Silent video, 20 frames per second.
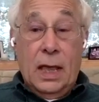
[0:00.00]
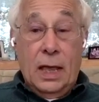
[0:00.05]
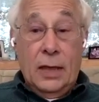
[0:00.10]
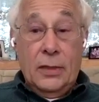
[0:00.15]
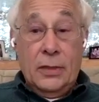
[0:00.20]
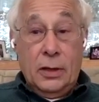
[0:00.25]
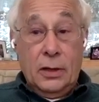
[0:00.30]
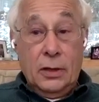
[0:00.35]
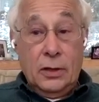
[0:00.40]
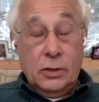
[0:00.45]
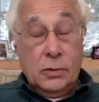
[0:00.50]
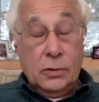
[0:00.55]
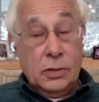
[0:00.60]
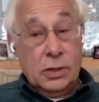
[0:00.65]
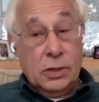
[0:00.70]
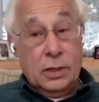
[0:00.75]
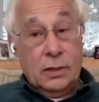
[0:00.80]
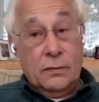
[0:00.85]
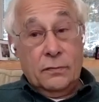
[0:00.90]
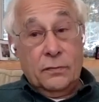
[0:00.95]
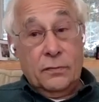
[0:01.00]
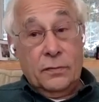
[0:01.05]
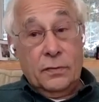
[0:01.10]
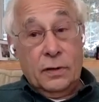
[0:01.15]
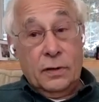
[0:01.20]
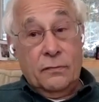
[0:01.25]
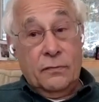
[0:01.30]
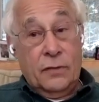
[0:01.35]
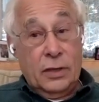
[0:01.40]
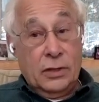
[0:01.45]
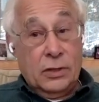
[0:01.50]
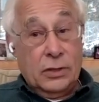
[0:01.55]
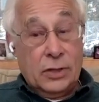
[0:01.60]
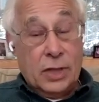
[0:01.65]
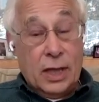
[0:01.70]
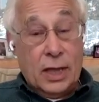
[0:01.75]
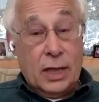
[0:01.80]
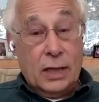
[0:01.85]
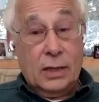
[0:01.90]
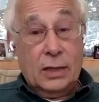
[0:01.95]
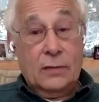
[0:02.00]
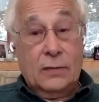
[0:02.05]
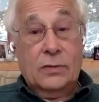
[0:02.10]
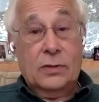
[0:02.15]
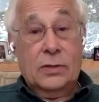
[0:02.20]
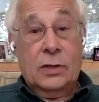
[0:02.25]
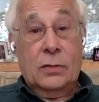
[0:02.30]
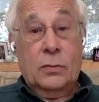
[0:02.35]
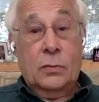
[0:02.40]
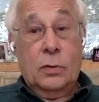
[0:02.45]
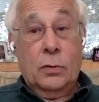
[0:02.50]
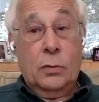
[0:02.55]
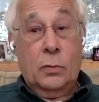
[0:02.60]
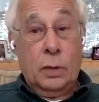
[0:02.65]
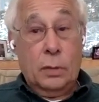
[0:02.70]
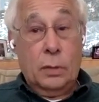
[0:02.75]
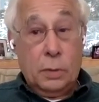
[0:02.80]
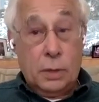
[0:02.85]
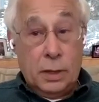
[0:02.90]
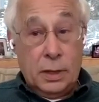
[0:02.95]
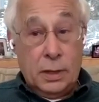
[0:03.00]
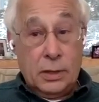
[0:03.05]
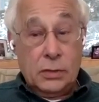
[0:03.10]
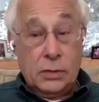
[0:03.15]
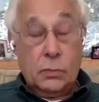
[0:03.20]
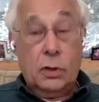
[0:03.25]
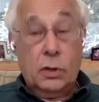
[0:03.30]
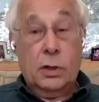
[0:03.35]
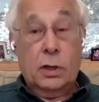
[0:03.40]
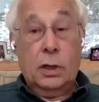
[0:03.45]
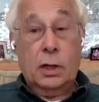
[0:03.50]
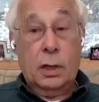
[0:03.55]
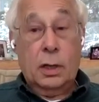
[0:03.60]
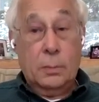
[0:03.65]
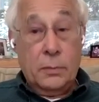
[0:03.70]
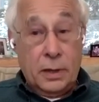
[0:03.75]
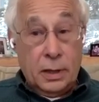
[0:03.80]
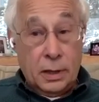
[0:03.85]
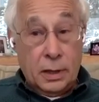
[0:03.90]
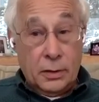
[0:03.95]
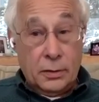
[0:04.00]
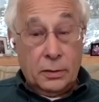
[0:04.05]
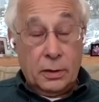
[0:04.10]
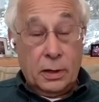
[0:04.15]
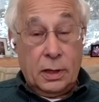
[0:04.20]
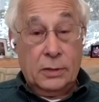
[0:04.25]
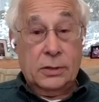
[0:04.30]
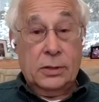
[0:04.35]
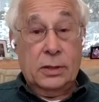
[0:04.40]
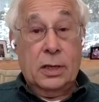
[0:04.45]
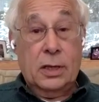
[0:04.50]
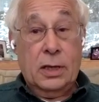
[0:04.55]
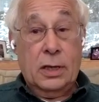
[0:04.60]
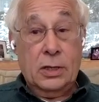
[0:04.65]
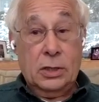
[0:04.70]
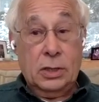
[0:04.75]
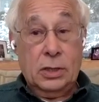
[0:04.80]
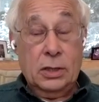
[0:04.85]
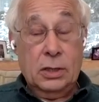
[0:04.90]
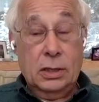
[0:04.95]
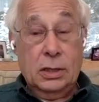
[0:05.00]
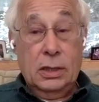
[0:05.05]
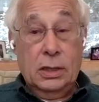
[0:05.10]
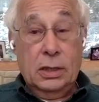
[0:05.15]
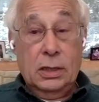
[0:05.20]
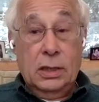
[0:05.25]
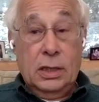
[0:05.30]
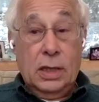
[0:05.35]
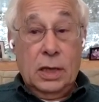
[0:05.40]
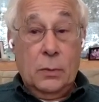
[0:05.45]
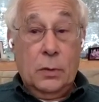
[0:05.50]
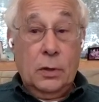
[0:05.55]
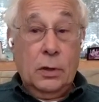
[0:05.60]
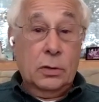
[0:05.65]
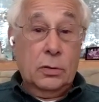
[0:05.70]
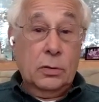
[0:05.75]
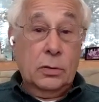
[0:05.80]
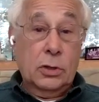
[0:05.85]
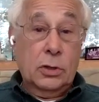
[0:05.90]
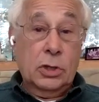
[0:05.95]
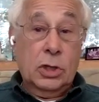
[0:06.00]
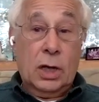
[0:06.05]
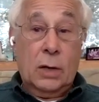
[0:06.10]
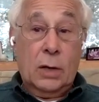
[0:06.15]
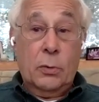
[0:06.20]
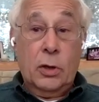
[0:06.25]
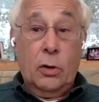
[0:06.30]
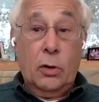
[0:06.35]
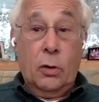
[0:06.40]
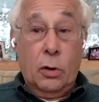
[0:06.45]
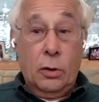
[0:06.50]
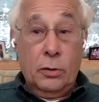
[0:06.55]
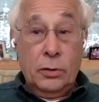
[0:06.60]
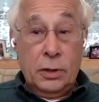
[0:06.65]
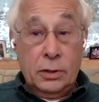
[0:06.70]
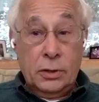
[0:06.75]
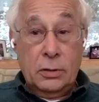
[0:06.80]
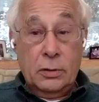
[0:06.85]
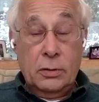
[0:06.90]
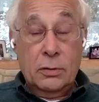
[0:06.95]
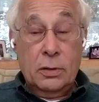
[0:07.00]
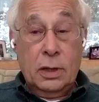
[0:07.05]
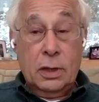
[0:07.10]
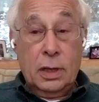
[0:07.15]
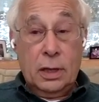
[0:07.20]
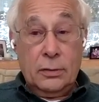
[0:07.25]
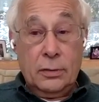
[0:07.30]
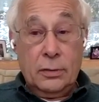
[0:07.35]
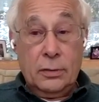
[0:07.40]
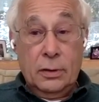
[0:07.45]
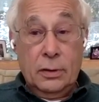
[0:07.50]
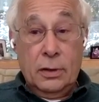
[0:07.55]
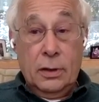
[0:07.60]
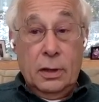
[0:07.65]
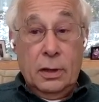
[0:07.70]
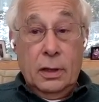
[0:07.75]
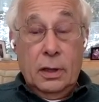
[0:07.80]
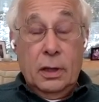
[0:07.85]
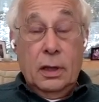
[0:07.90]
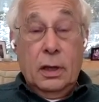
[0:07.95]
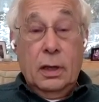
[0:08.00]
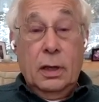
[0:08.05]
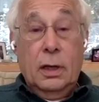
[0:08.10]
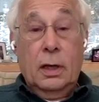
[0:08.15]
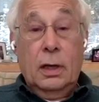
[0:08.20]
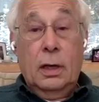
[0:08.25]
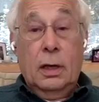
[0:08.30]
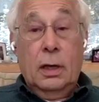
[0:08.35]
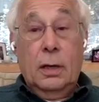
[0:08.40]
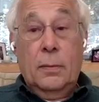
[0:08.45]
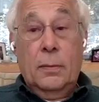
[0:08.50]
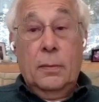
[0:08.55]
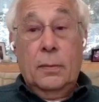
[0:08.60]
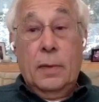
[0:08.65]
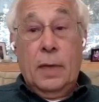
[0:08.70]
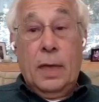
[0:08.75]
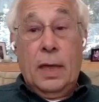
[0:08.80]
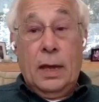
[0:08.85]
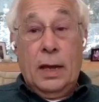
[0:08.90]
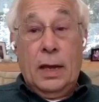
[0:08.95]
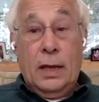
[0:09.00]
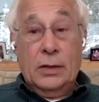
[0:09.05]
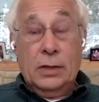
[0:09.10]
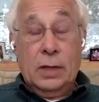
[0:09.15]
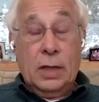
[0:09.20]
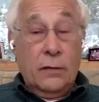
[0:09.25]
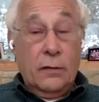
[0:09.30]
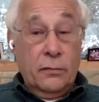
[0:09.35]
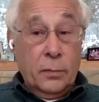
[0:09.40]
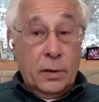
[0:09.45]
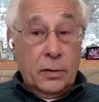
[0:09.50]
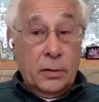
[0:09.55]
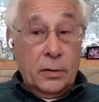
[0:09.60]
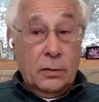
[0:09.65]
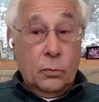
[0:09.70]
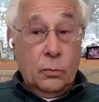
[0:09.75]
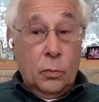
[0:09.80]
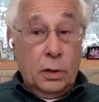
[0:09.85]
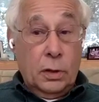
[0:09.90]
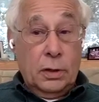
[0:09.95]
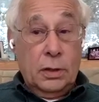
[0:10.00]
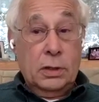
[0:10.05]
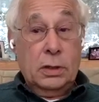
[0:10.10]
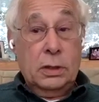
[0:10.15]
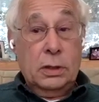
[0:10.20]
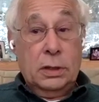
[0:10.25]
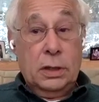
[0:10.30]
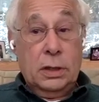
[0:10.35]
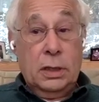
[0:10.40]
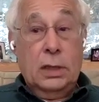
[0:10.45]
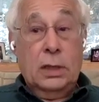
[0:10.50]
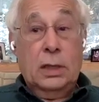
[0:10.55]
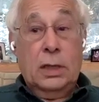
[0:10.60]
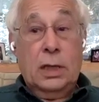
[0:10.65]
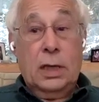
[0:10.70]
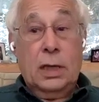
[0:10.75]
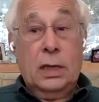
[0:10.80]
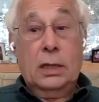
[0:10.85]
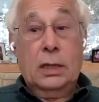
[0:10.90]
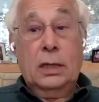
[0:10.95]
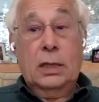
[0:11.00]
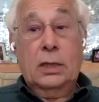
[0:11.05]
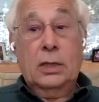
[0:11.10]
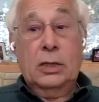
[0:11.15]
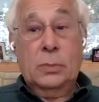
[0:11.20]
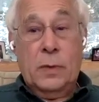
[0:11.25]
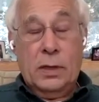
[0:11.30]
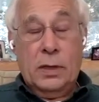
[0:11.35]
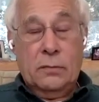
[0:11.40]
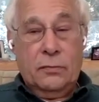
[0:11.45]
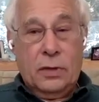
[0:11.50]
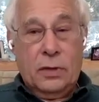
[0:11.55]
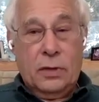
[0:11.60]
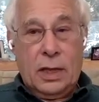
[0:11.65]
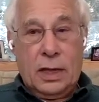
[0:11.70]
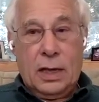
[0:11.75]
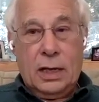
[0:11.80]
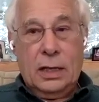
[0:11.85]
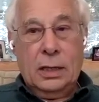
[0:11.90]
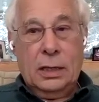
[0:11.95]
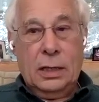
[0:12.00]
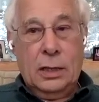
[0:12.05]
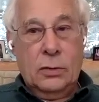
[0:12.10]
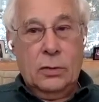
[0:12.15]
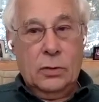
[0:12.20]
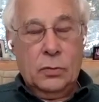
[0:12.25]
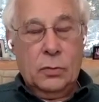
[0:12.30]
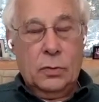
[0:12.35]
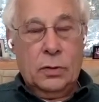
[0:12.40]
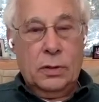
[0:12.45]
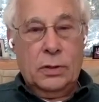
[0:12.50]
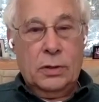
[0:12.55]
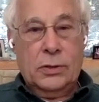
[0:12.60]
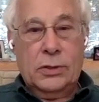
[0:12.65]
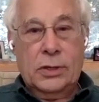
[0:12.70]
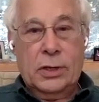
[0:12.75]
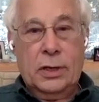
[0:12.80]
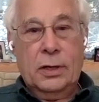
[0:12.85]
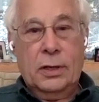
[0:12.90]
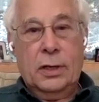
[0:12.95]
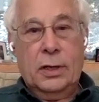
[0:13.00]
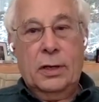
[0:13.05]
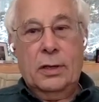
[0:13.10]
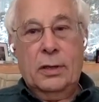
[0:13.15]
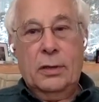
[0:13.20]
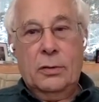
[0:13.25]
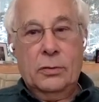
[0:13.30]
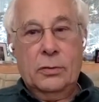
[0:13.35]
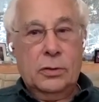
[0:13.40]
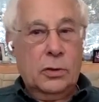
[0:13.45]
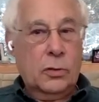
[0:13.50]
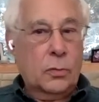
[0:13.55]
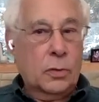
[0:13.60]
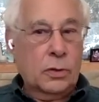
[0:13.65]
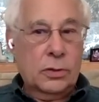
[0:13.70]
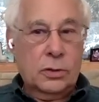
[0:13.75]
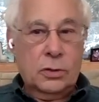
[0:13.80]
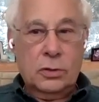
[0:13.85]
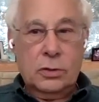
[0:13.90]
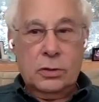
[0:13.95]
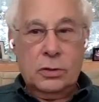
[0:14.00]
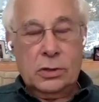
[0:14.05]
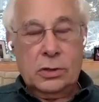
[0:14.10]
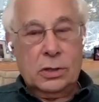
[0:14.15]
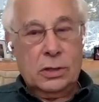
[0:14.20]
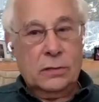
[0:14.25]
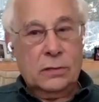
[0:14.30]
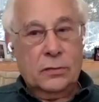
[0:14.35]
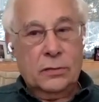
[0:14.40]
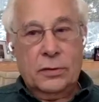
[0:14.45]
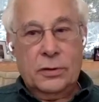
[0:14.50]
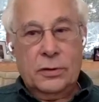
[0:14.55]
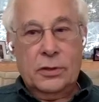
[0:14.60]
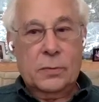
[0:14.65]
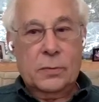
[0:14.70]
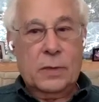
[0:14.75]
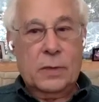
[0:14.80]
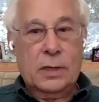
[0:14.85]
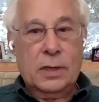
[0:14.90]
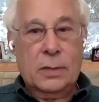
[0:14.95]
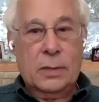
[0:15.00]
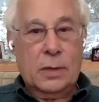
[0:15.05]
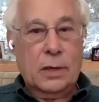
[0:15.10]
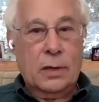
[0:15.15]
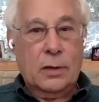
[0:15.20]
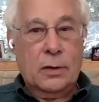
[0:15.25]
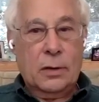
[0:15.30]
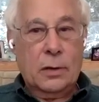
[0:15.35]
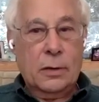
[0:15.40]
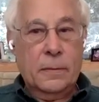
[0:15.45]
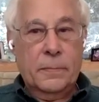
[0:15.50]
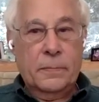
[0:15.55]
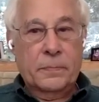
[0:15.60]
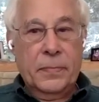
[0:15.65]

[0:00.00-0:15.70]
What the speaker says: And the countries that have evinced that have said we're one place, we're going to come together as a nation, and we're going to do the job we all need to do together, and has a government willing to lead in that and speak to that, and leaders willing to sign on, those are the ones that are successful in this pandemic era.